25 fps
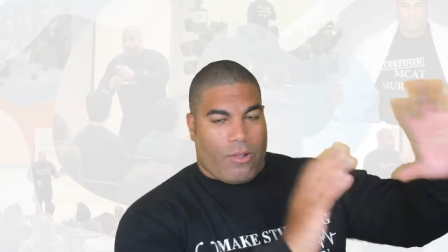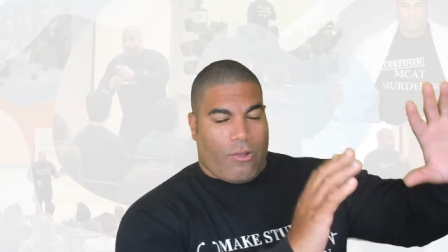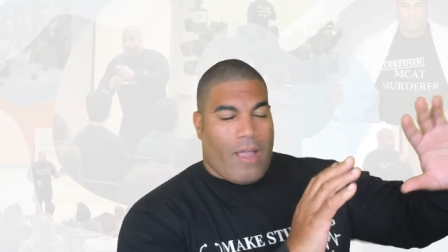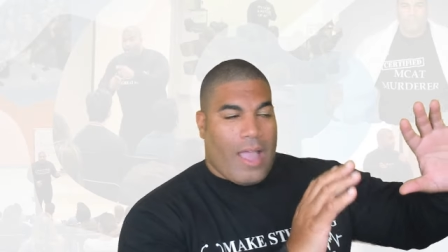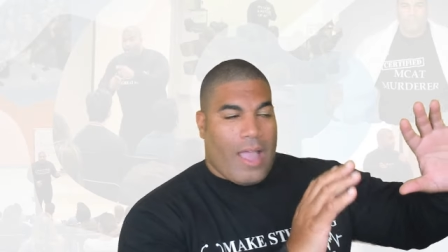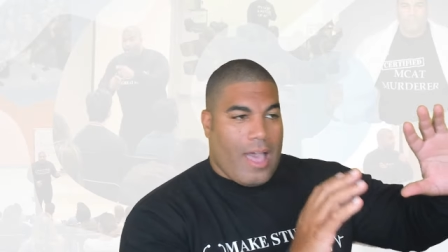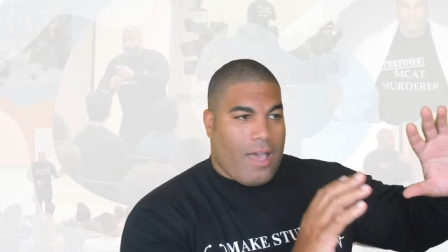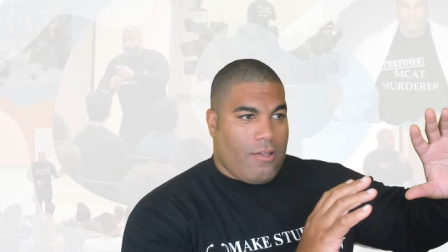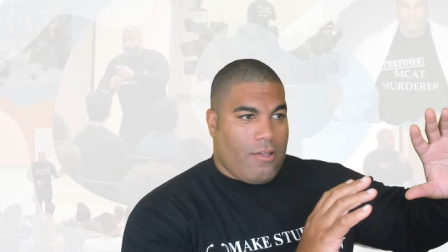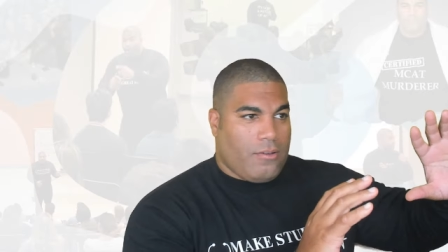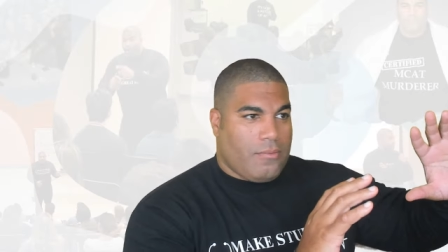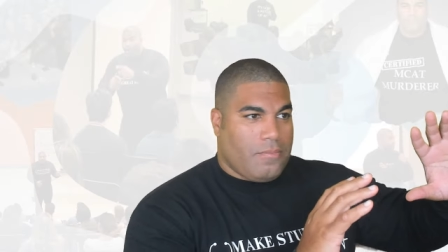
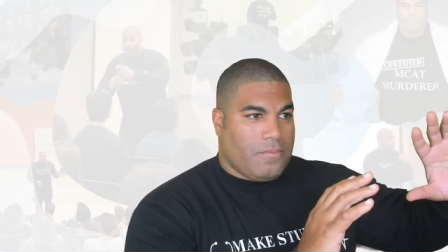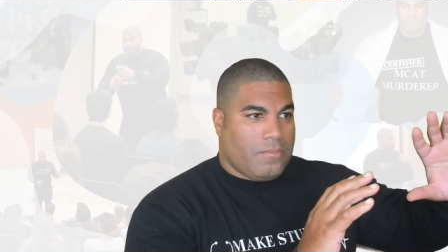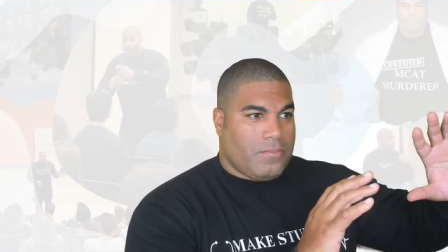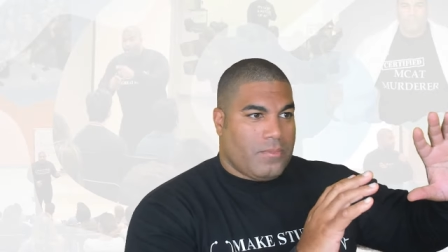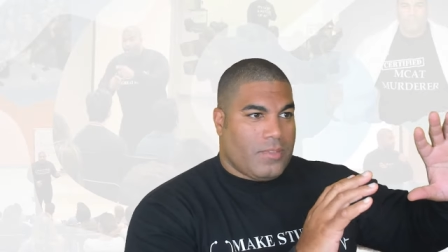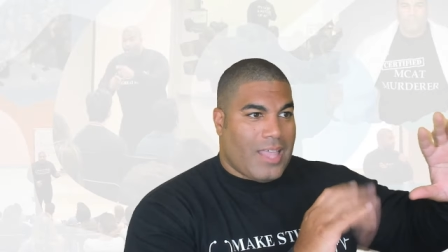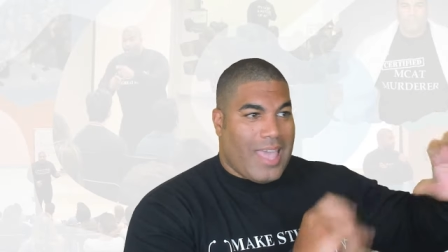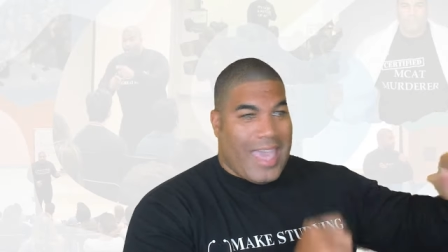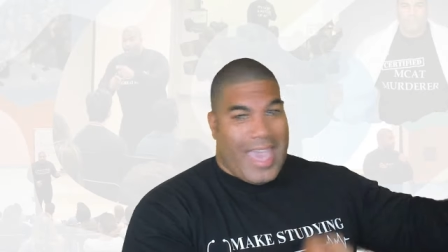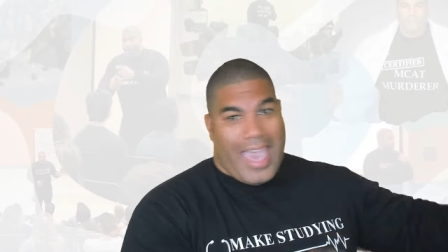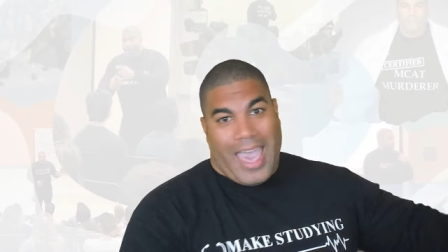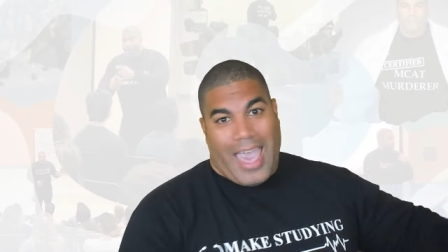crowd
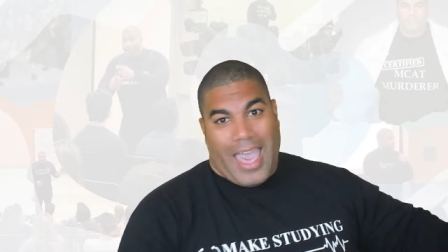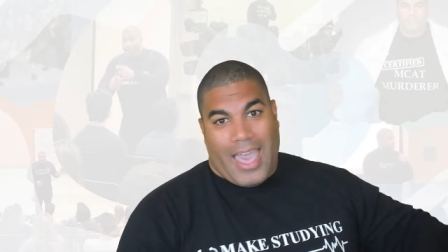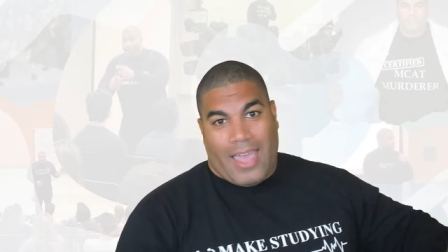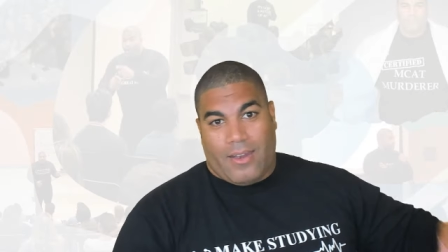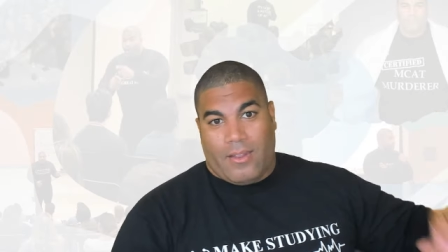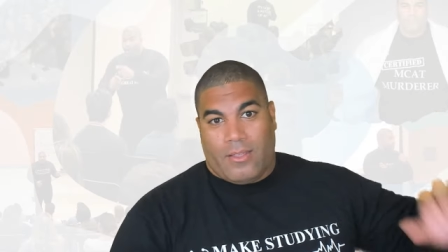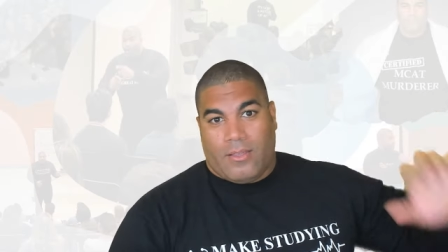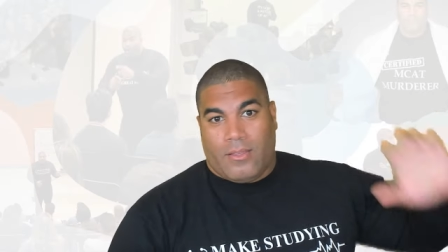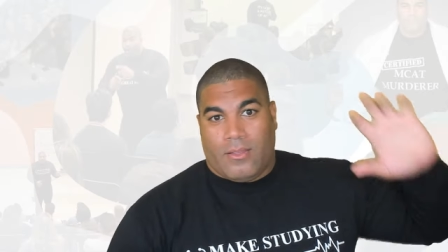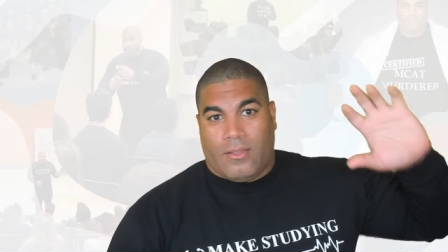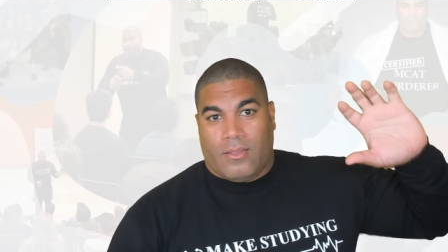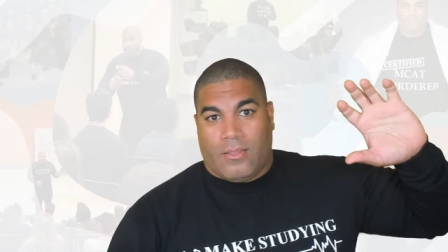
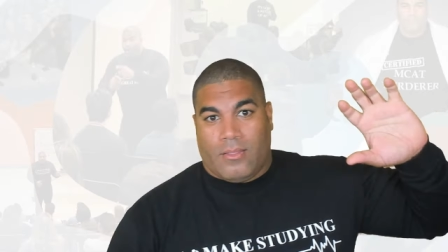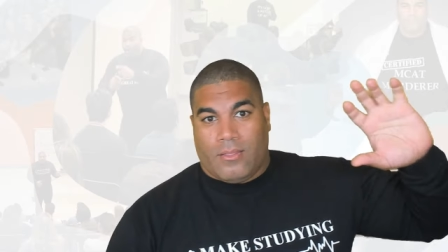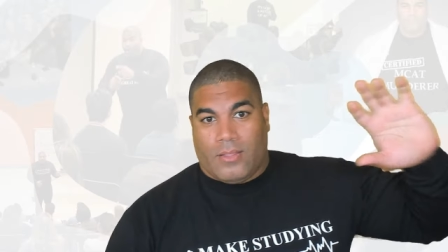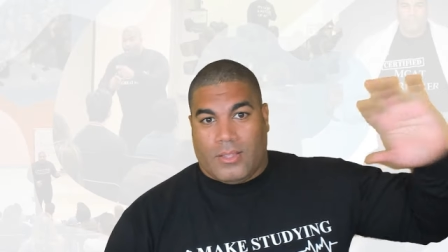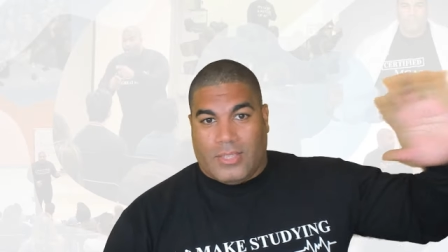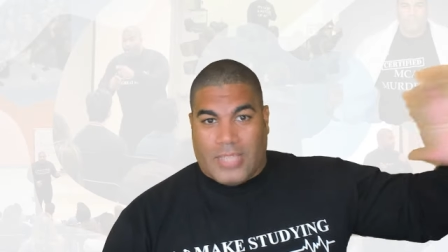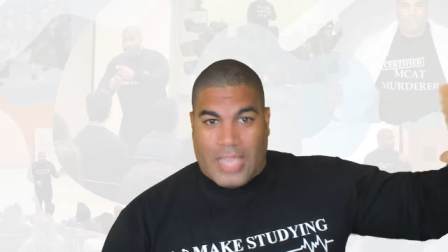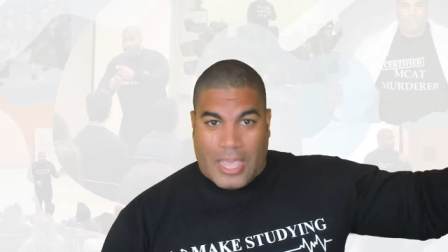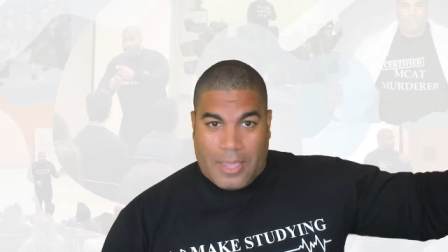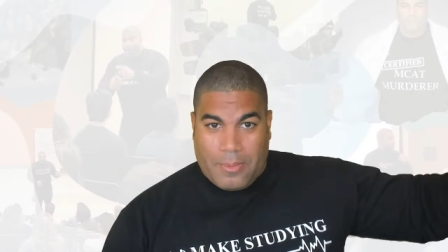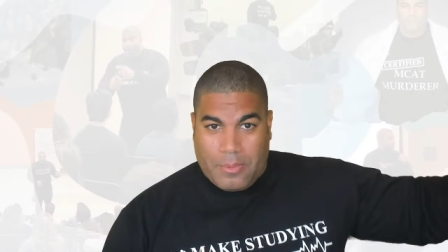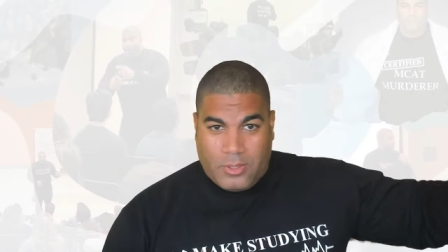had the
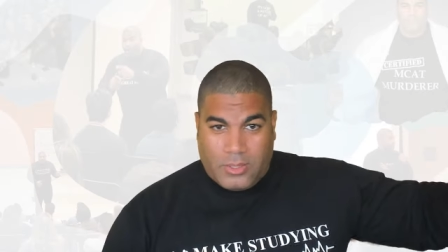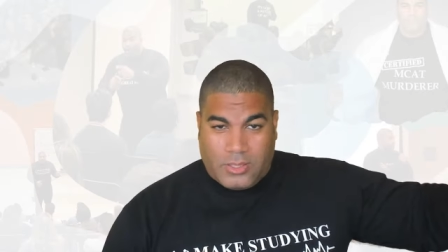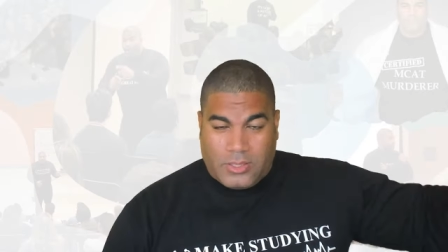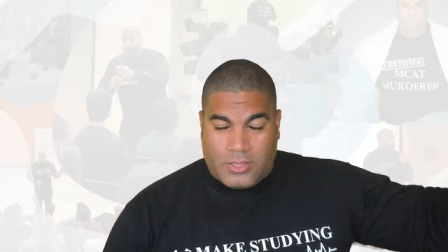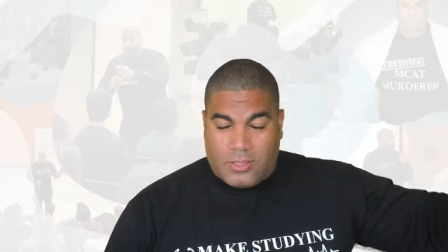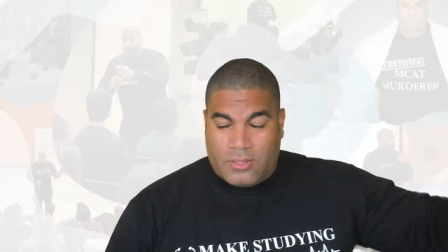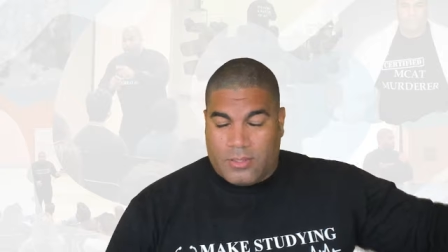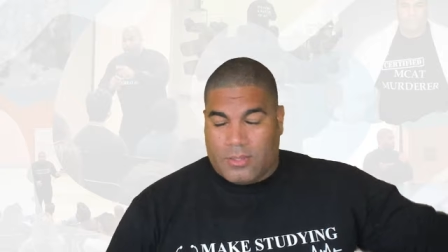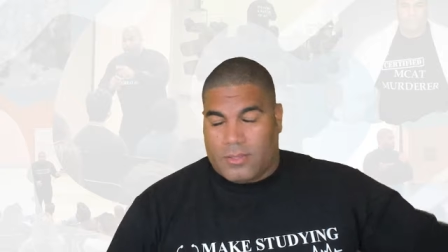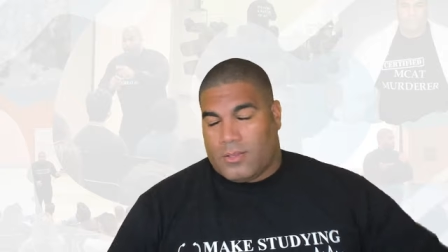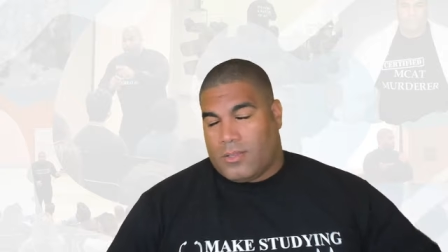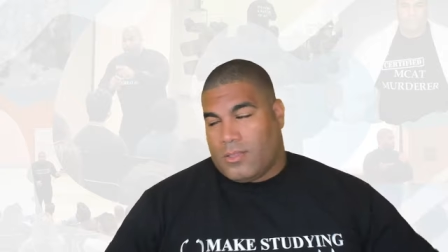
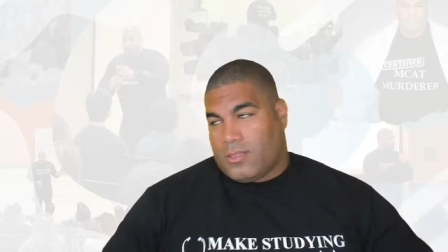tables,